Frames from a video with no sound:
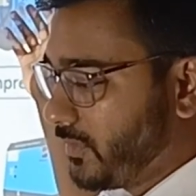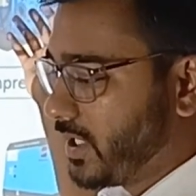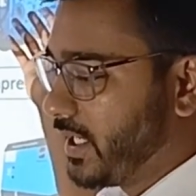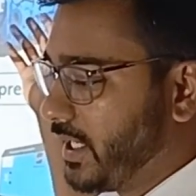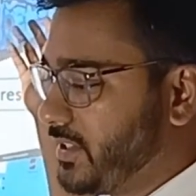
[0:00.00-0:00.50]

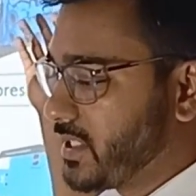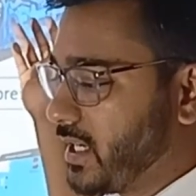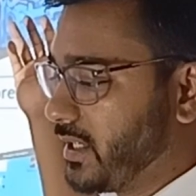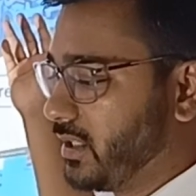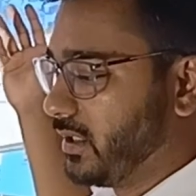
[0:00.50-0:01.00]
It is just
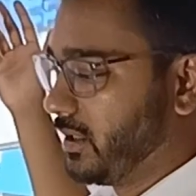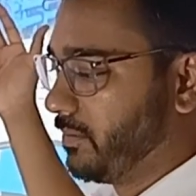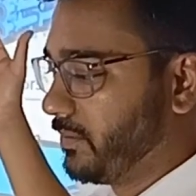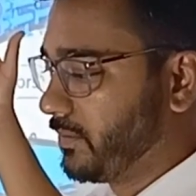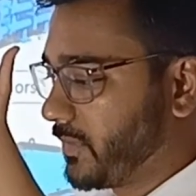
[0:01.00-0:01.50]
like a
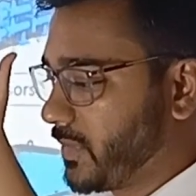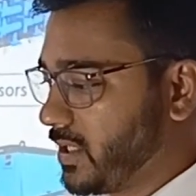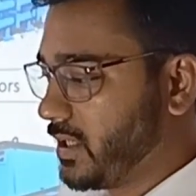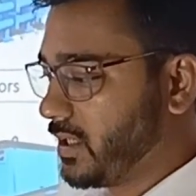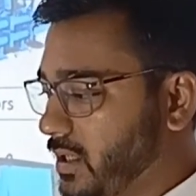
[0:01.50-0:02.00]

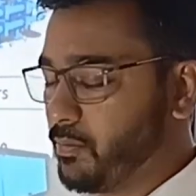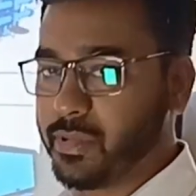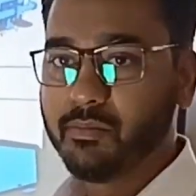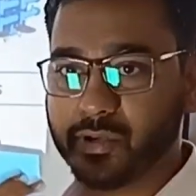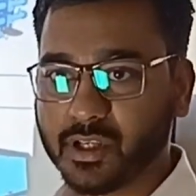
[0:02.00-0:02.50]

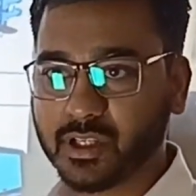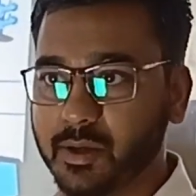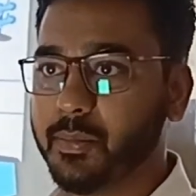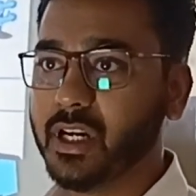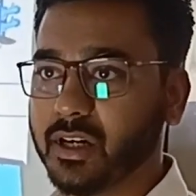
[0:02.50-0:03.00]
pump,
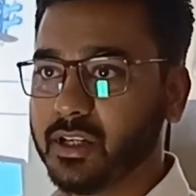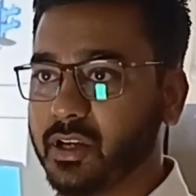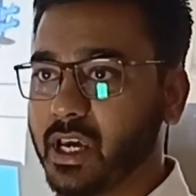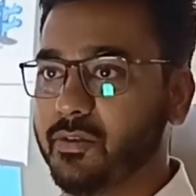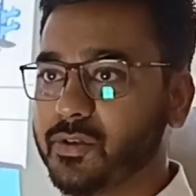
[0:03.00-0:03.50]
impeller.
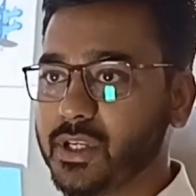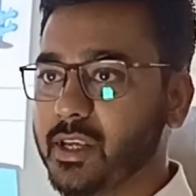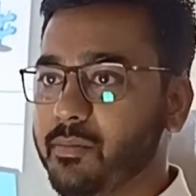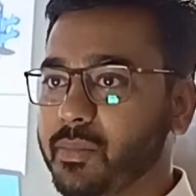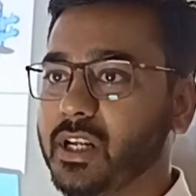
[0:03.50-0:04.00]
Have you seen the
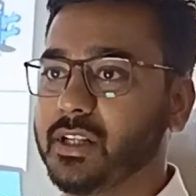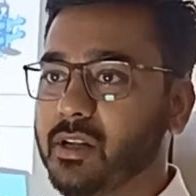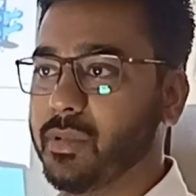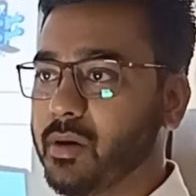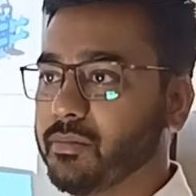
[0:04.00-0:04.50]
impeller in the
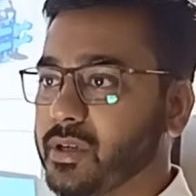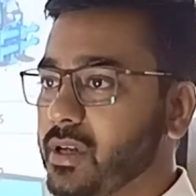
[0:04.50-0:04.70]
pump?